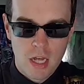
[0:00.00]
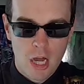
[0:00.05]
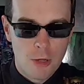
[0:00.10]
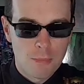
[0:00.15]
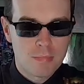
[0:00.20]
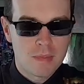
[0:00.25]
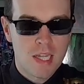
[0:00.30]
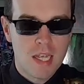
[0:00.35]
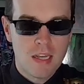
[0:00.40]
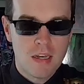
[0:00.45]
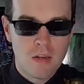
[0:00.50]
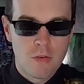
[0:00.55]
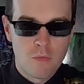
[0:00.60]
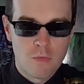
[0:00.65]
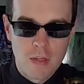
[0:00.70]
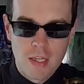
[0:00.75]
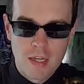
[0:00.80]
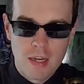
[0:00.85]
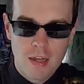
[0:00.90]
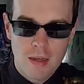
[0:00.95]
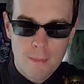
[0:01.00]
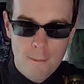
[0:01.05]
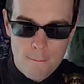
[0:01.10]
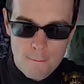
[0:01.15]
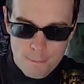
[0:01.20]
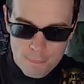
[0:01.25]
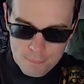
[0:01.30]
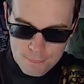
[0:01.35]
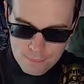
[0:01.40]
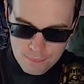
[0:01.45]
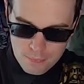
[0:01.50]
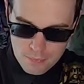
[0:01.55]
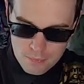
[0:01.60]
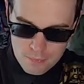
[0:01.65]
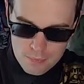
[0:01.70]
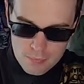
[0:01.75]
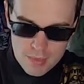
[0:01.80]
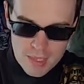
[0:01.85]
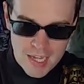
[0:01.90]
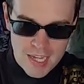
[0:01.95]
updated Vita.
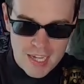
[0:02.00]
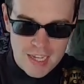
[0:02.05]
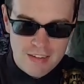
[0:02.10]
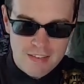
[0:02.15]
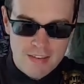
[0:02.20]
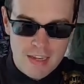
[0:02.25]
It's